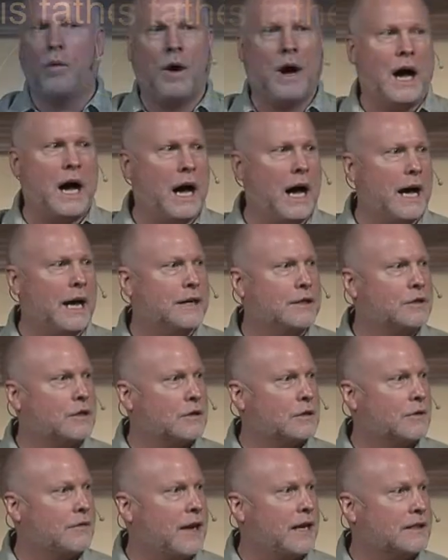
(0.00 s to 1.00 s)
why
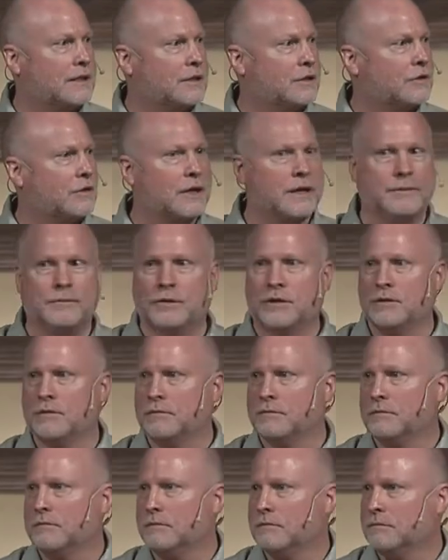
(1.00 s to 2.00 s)
Joseph had these dreams?
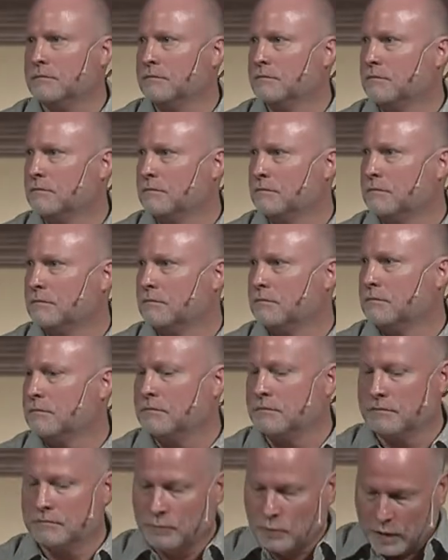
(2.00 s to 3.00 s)

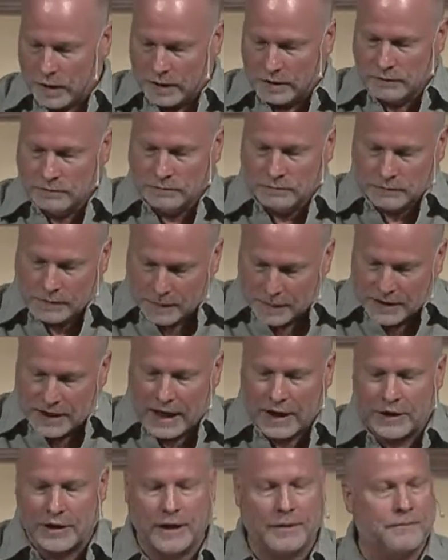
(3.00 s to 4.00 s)
Well, let me
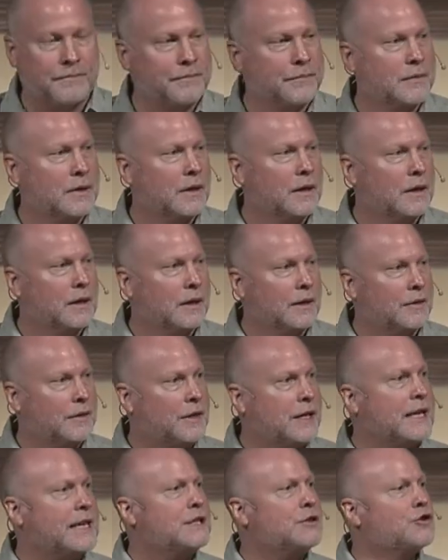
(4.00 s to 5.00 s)
tell you.
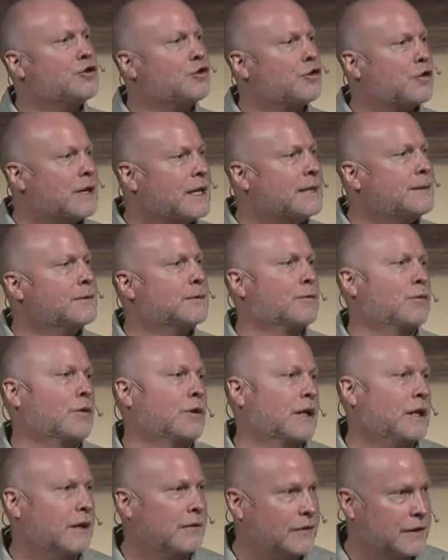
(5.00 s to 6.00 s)
These dreams
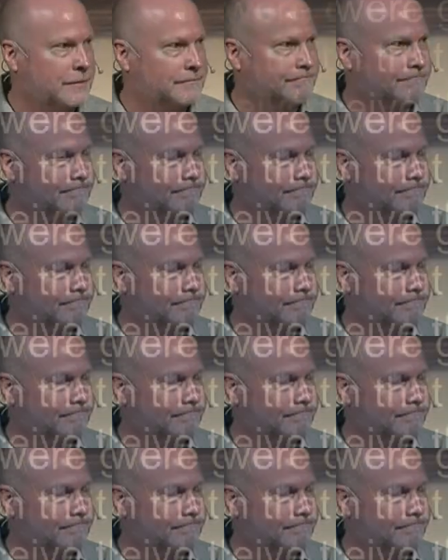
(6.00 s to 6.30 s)
were given